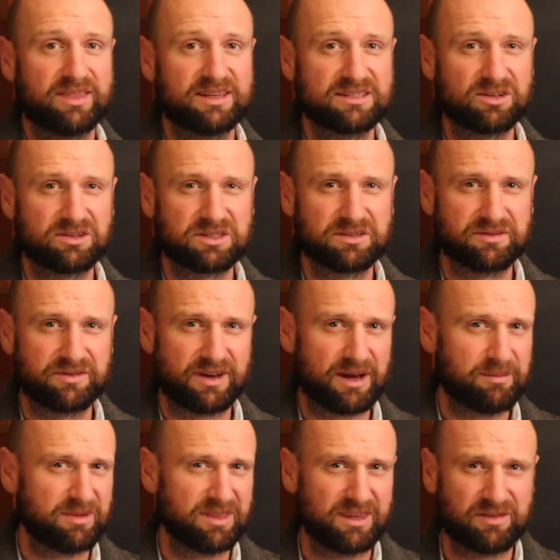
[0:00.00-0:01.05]
There's lots of
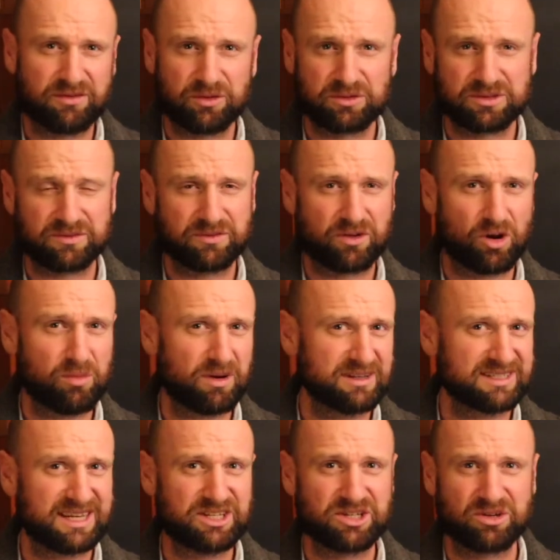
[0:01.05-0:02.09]
the influence of
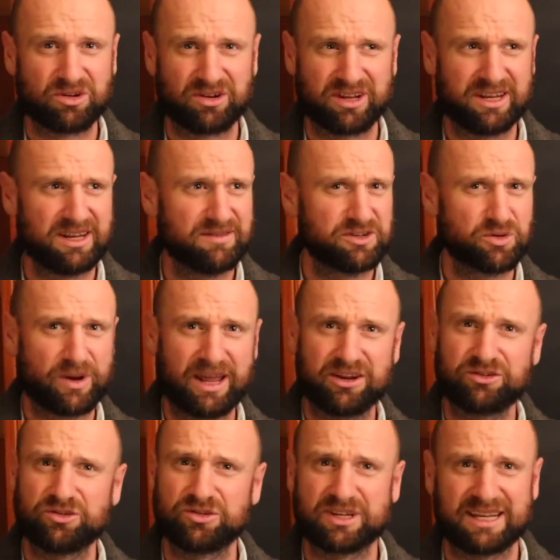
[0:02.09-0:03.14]
globalization on individual
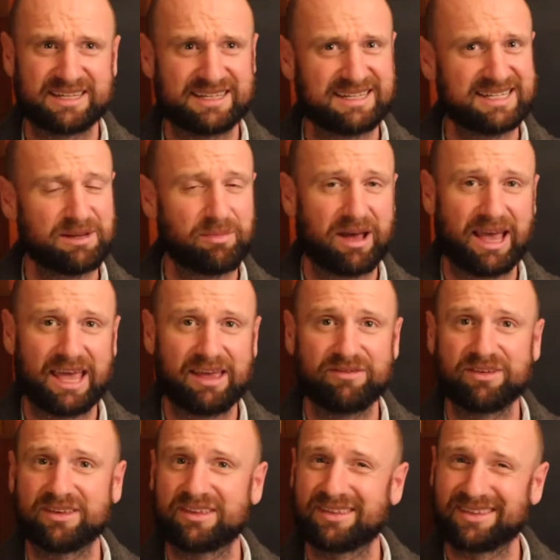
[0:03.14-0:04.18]
attitudes, identity,
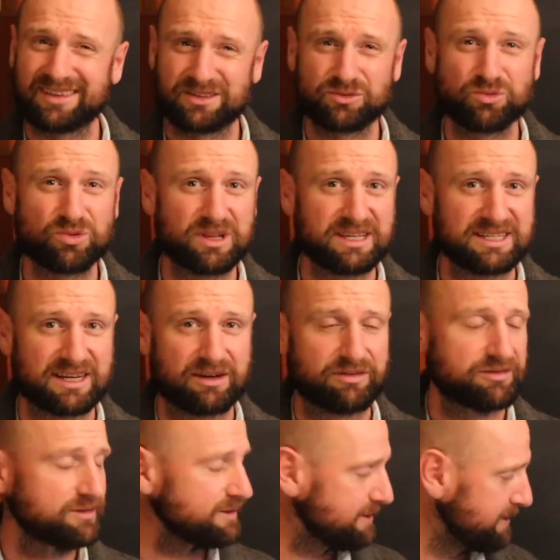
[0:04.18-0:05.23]
behavior. It's really
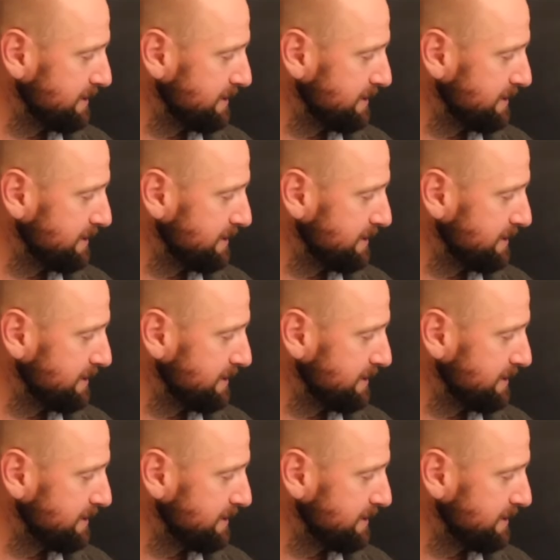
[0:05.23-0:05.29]
tough.